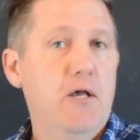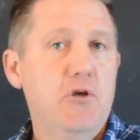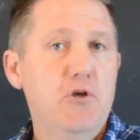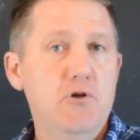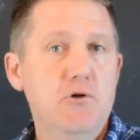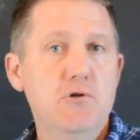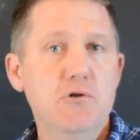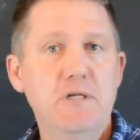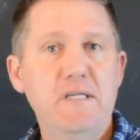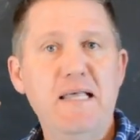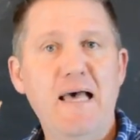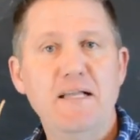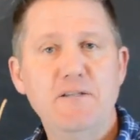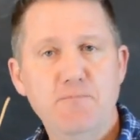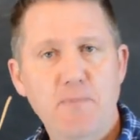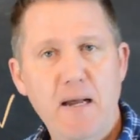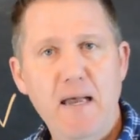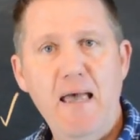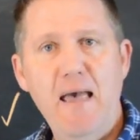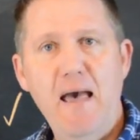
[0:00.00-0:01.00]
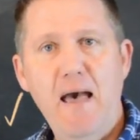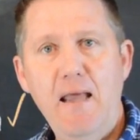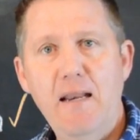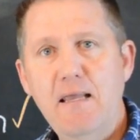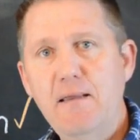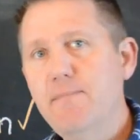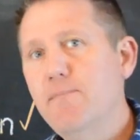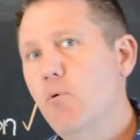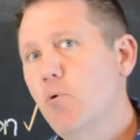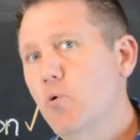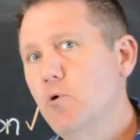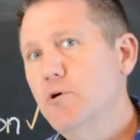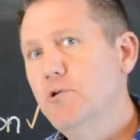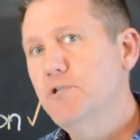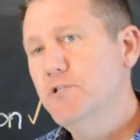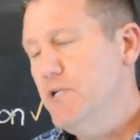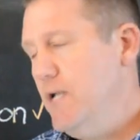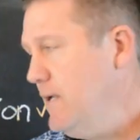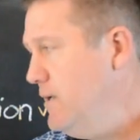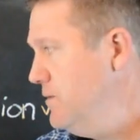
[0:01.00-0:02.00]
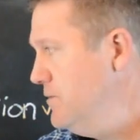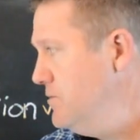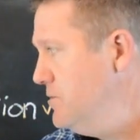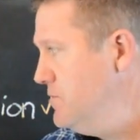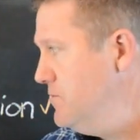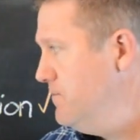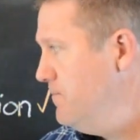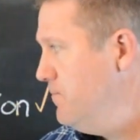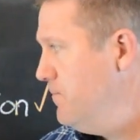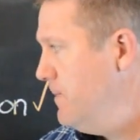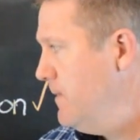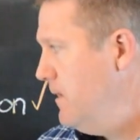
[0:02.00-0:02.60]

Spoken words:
Usually that's by adding more cells.